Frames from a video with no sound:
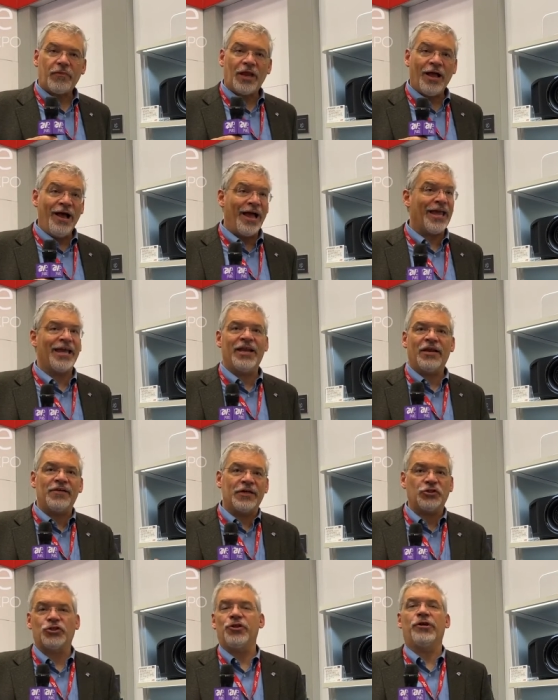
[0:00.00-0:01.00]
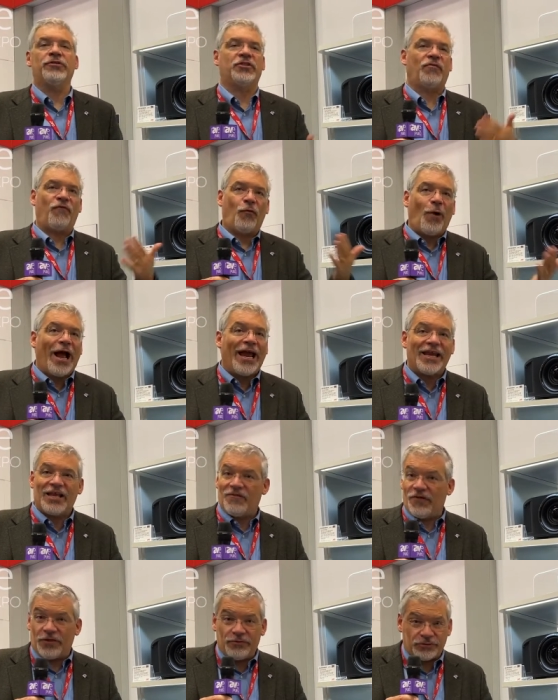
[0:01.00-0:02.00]
Uh, in addition, there's a variety
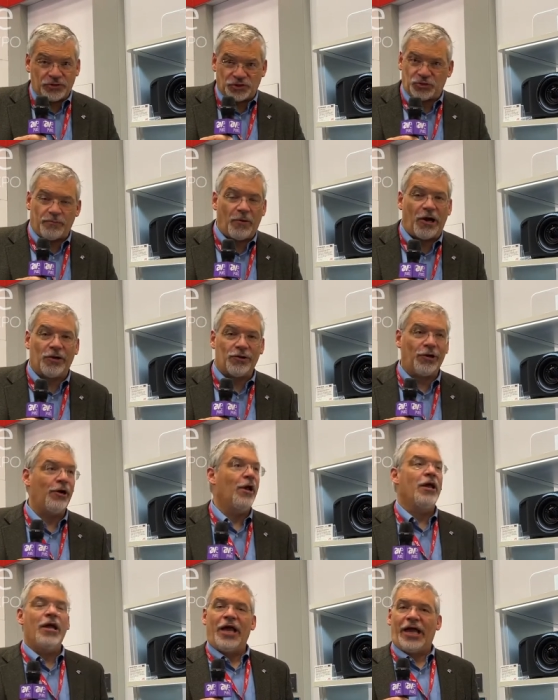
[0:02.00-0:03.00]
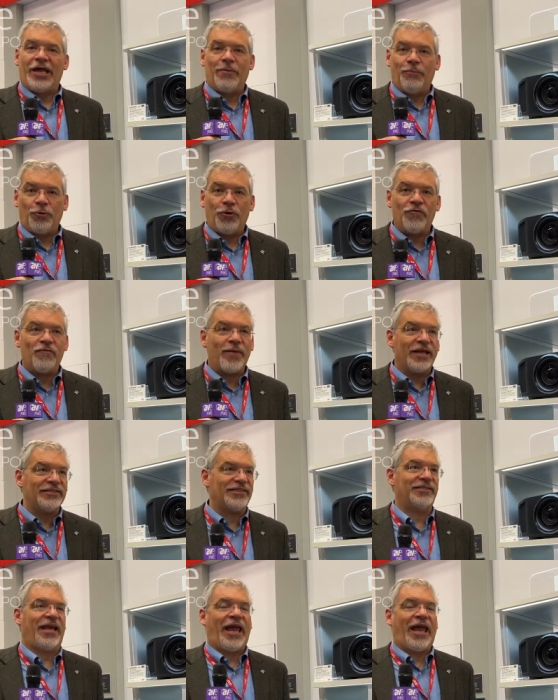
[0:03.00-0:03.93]
of other smaller improvements,